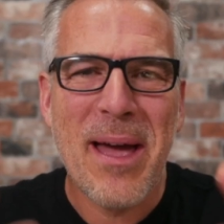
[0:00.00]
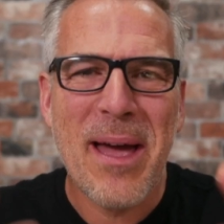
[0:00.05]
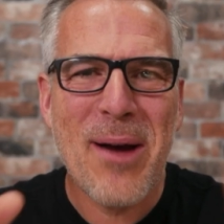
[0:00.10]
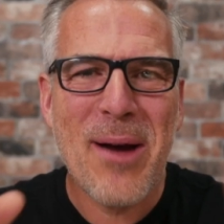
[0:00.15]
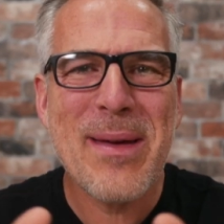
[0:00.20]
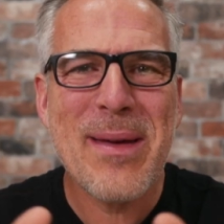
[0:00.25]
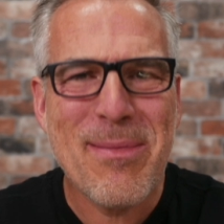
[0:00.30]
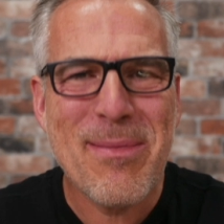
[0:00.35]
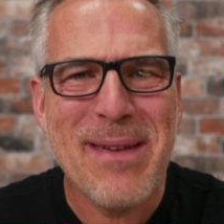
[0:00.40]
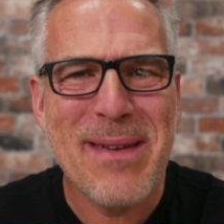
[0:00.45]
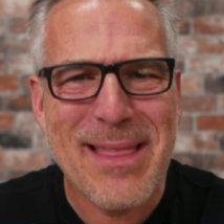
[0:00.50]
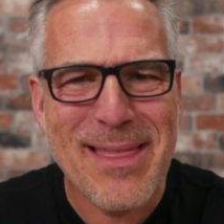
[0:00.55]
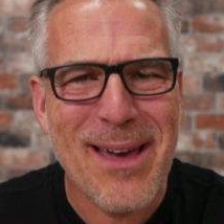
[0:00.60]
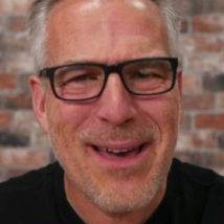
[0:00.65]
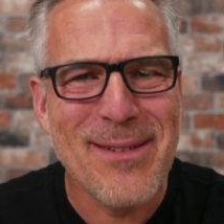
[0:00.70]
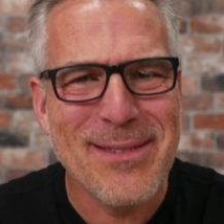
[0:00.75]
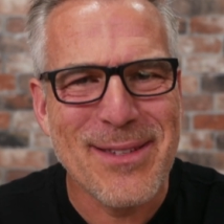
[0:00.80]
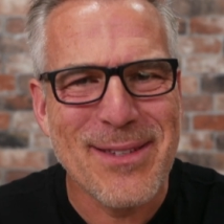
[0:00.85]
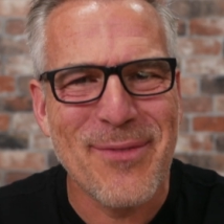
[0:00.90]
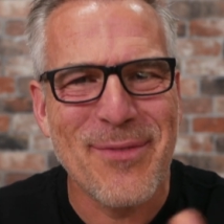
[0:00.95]
Bear with me,
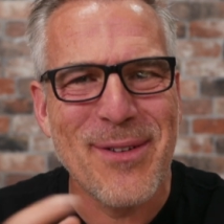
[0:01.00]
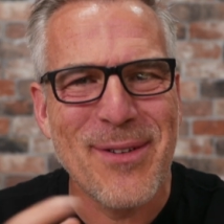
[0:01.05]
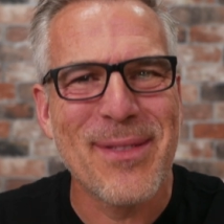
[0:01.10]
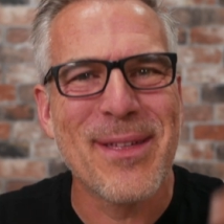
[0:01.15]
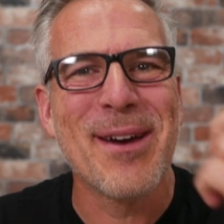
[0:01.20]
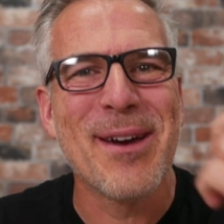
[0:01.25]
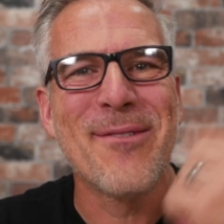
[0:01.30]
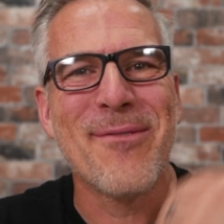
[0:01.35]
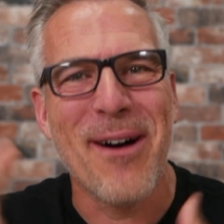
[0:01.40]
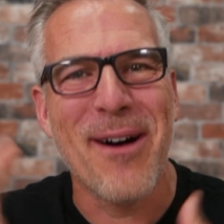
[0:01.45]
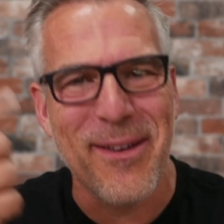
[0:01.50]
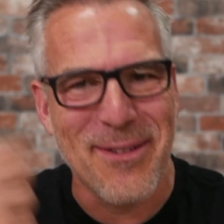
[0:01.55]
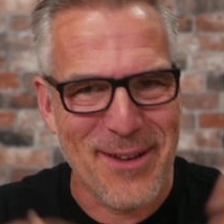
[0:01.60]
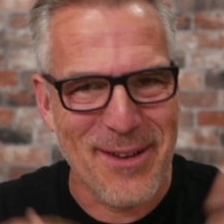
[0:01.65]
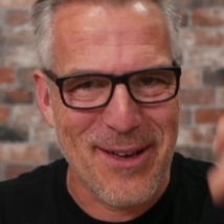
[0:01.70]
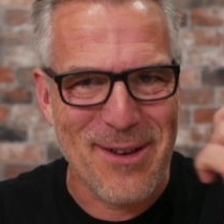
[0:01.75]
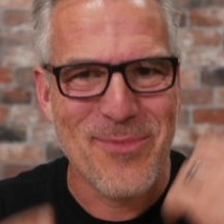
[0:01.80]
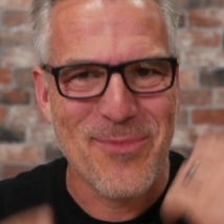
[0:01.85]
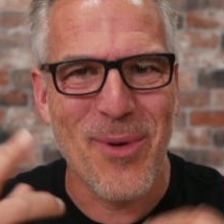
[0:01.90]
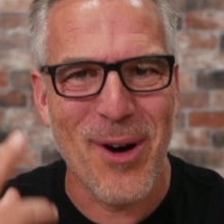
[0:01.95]
those of you that are
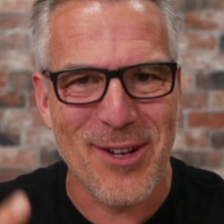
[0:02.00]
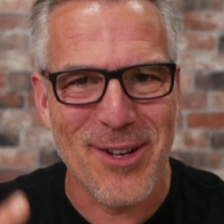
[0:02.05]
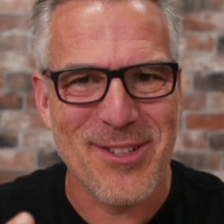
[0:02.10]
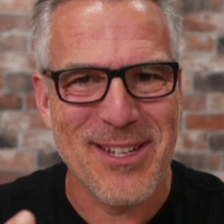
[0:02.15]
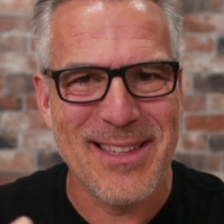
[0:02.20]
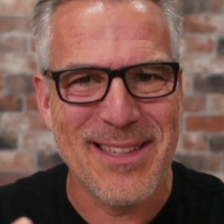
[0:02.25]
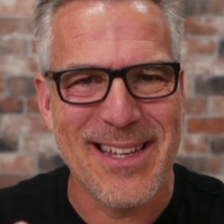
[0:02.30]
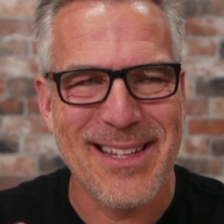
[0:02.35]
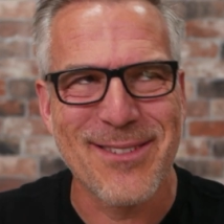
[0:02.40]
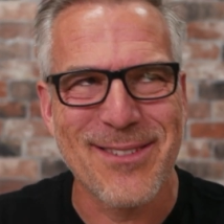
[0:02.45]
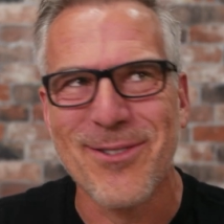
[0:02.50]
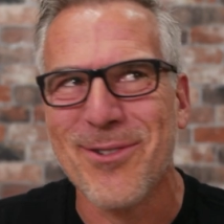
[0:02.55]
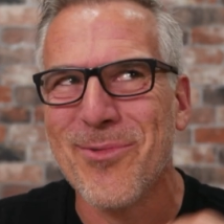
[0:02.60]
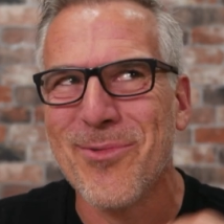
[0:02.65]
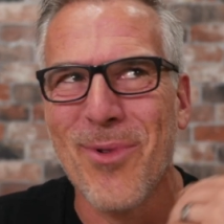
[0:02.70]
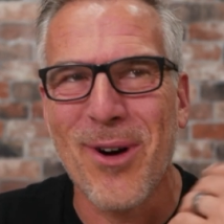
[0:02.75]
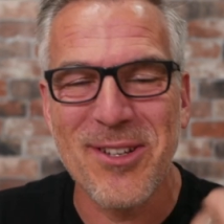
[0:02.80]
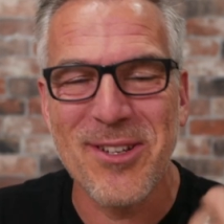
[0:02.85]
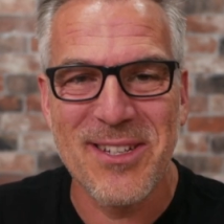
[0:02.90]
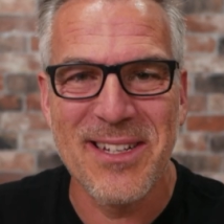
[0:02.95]
on and watching this
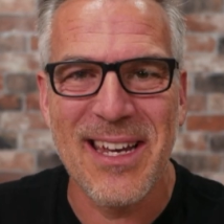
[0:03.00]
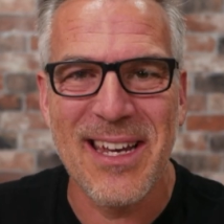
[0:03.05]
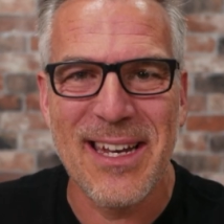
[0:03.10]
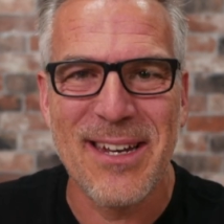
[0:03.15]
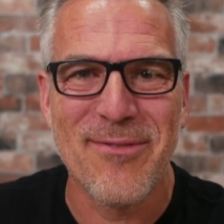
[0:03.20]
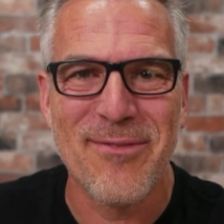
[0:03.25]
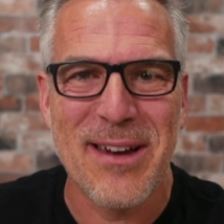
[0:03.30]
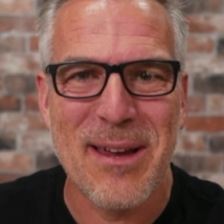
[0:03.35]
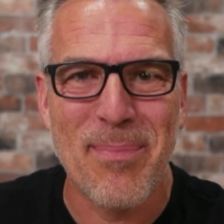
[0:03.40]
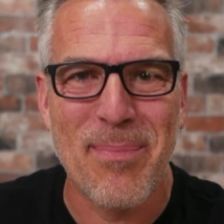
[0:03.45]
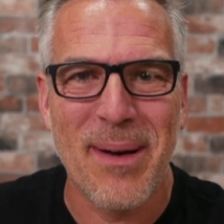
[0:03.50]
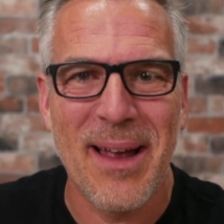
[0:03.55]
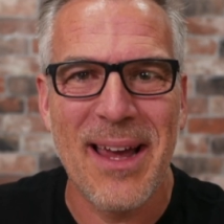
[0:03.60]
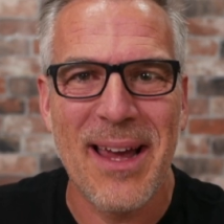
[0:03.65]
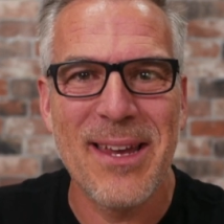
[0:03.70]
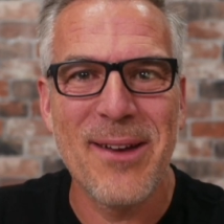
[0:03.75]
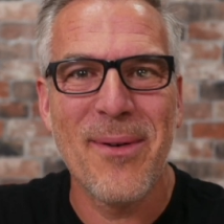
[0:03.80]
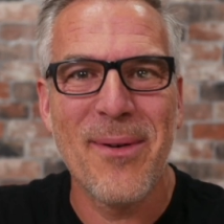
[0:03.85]
or watching it in a replay,